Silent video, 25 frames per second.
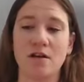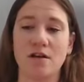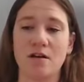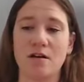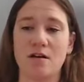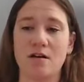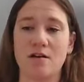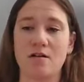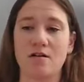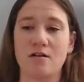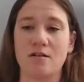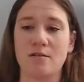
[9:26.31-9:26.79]

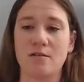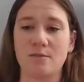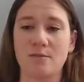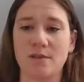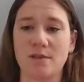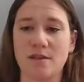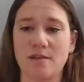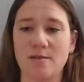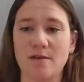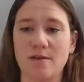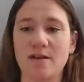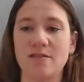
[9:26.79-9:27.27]

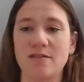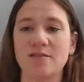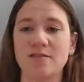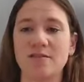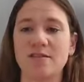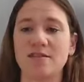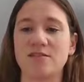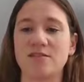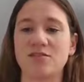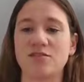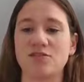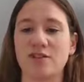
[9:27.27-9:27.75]

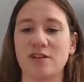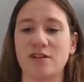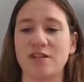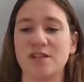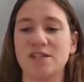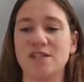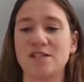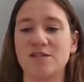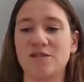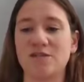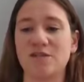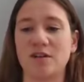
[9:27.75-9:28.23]
and
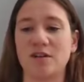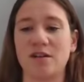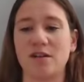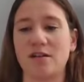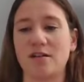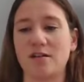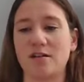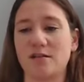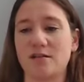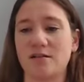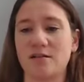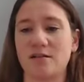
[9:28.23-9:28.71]

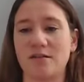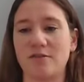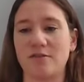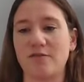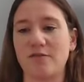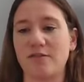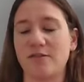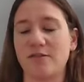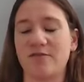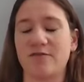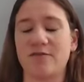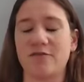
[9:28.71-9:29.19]
transferring
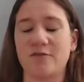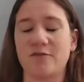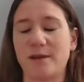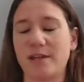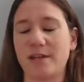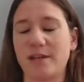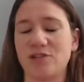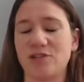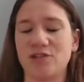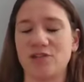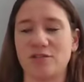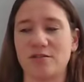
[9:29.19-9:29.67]
of
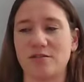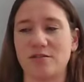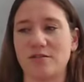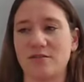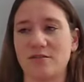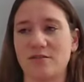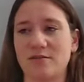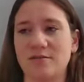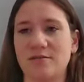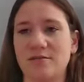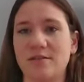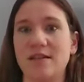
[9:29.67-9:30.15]

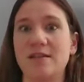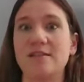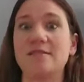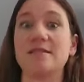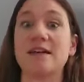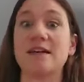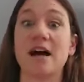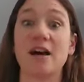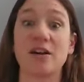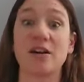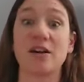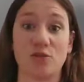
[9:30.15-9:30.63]
information
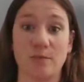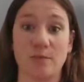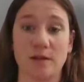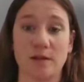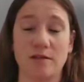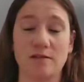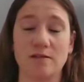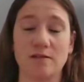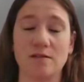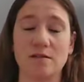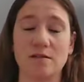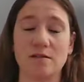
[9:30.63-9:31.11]
and
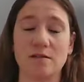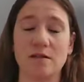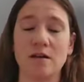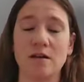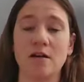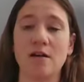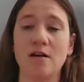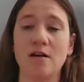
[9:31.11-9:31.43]
documents,